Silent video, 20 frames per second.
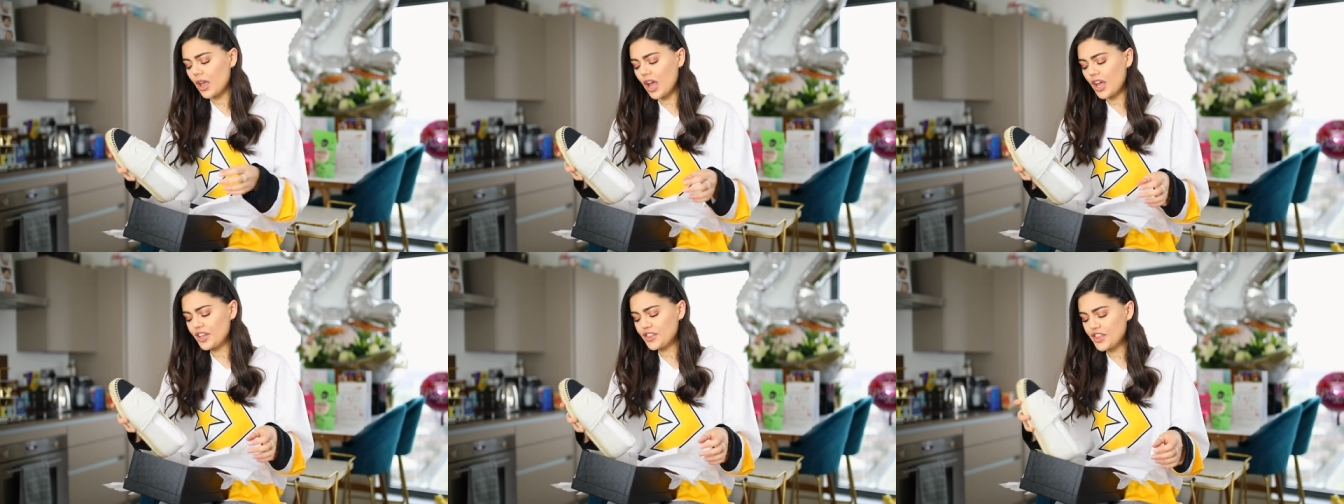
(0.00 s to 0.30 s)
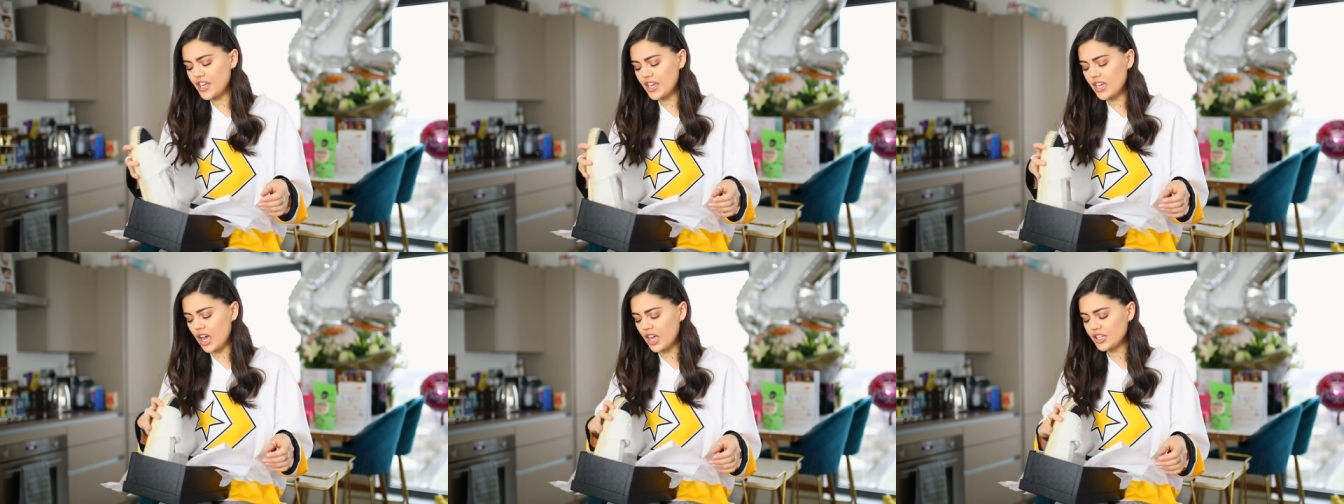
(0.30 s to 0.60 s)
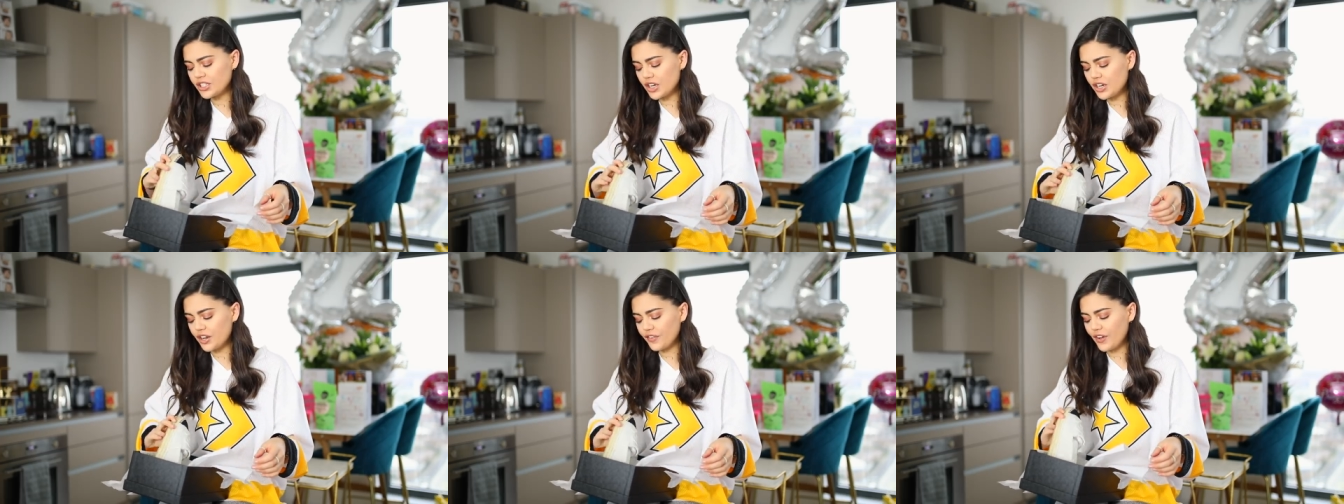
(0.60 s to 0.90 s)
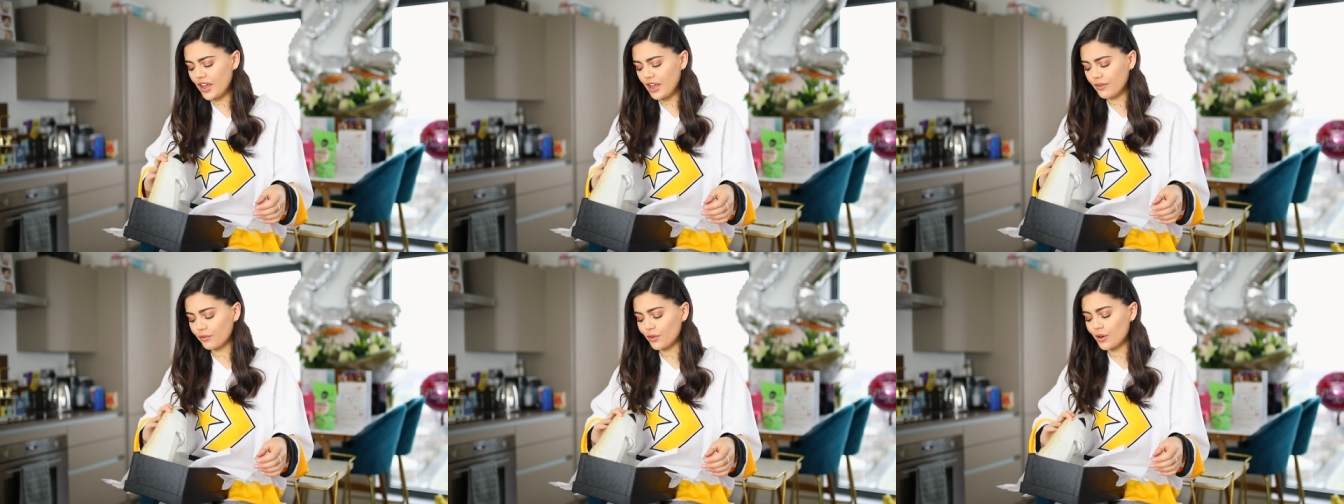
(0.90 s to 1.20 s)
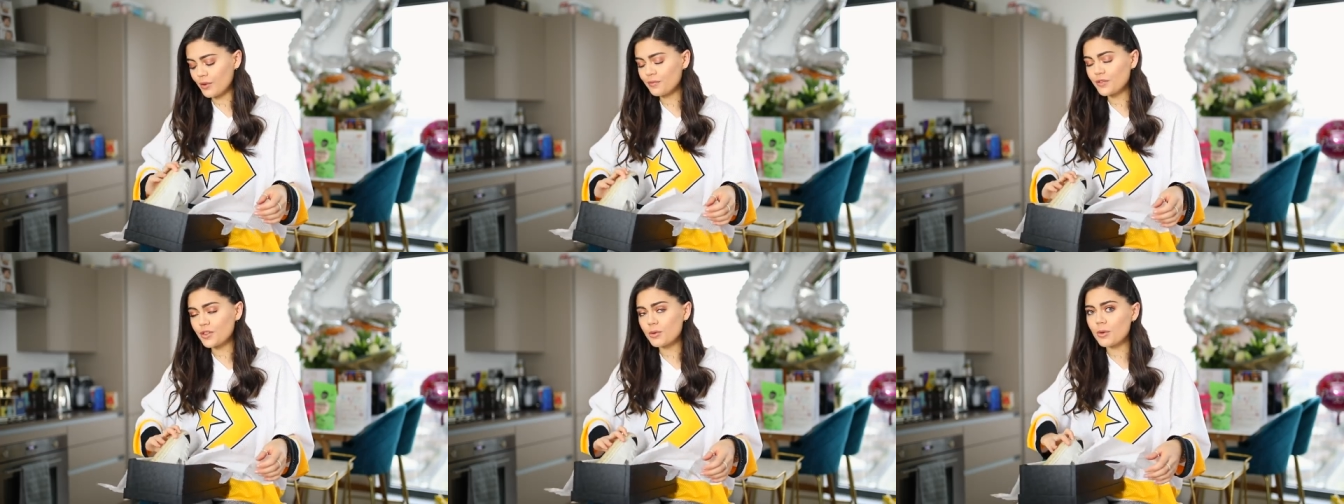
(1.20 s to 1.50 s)
I think, I don't know if I have
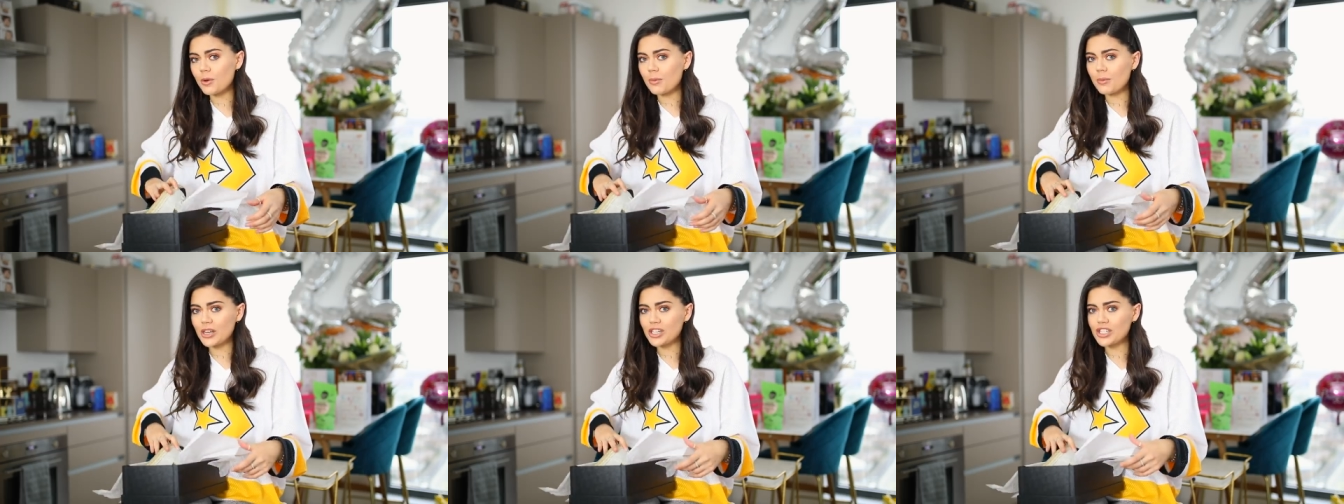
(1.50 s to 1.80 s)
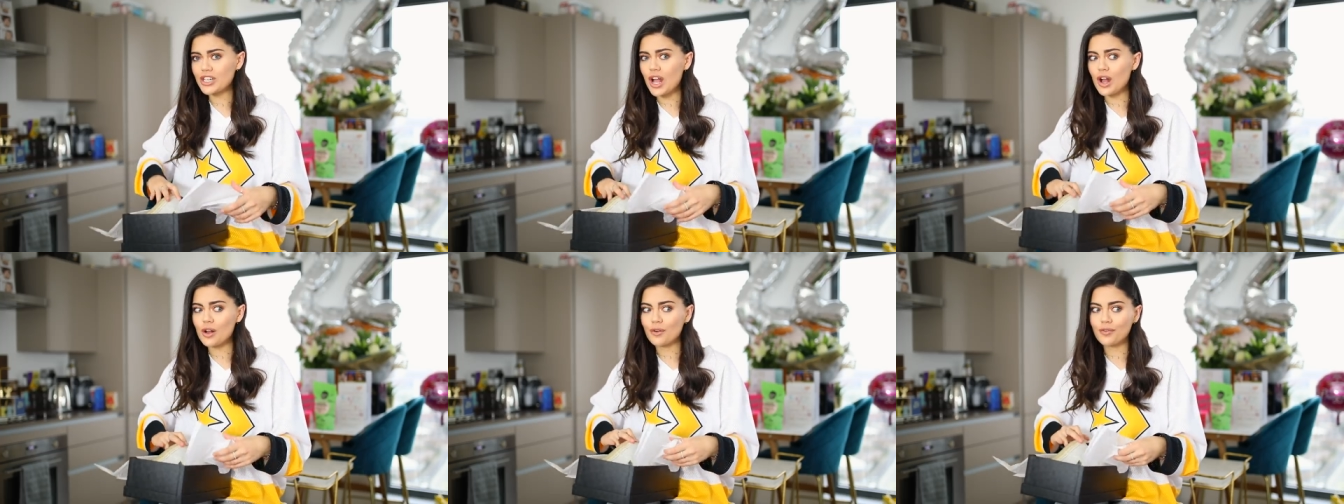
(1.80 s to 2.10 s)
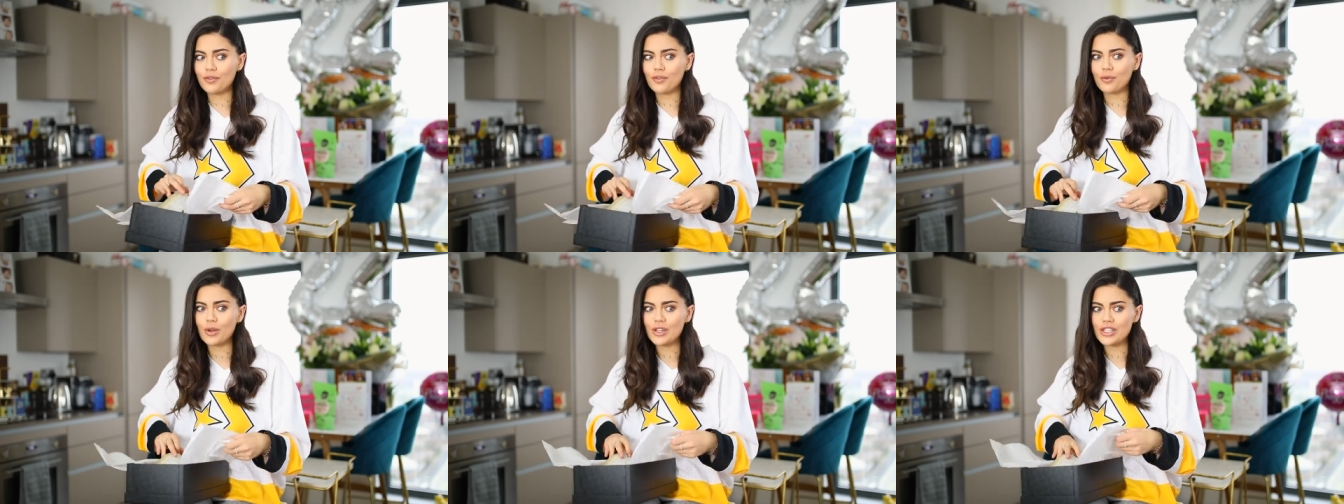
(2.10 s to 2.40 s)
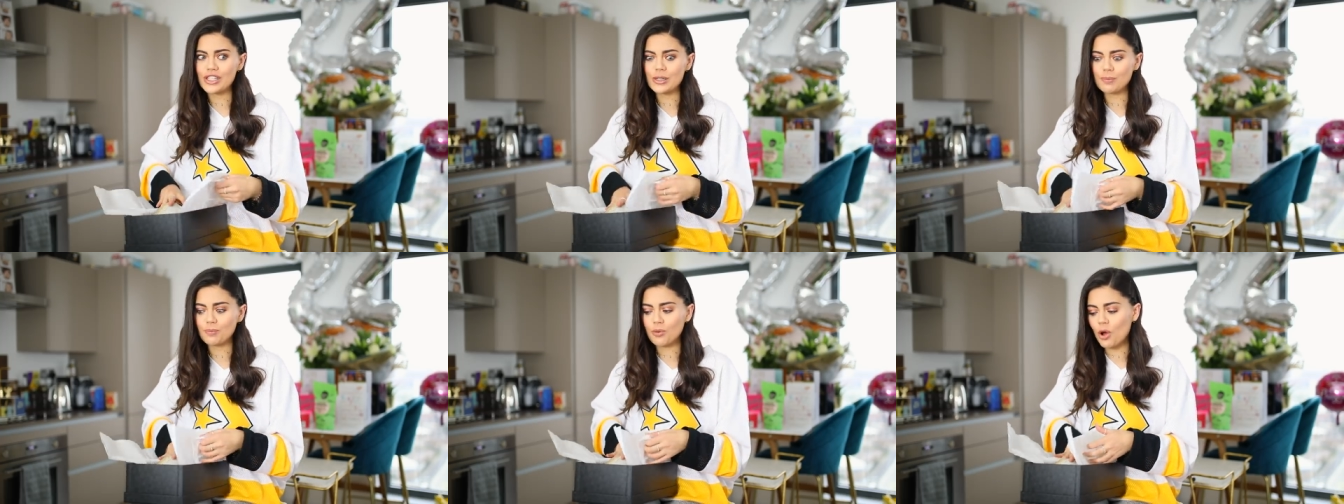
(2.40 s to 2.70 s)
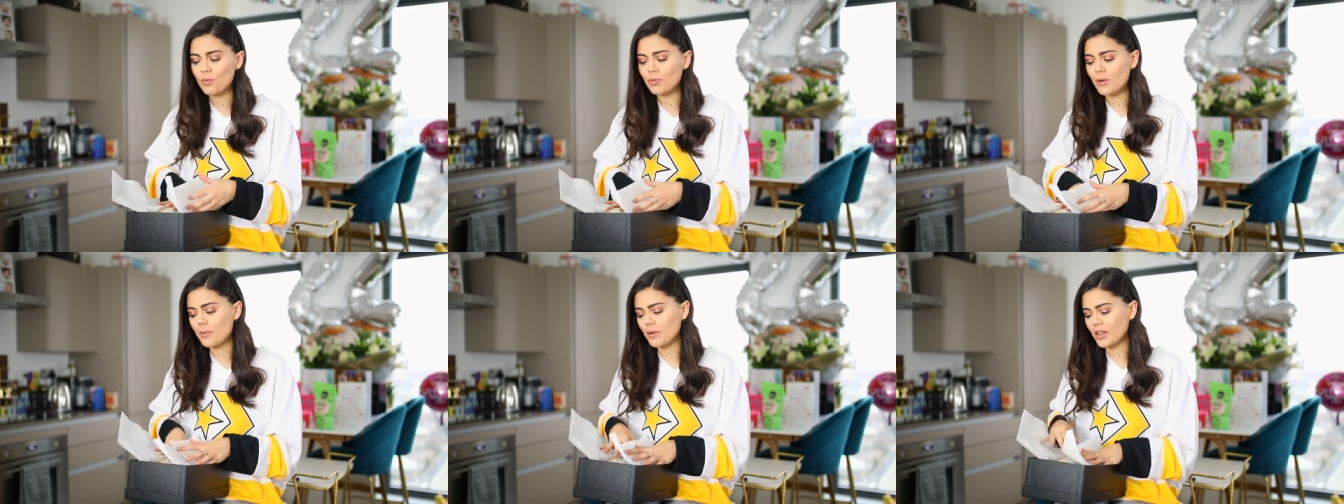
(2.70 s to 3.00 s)
room for them on my shelf, which is a
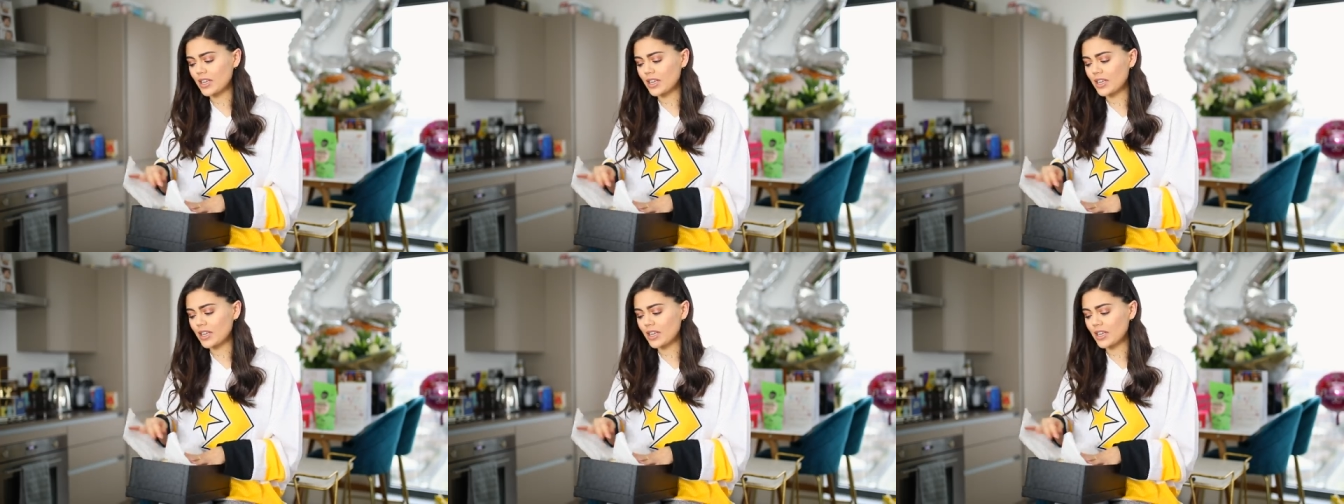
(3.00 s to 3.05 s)
problem.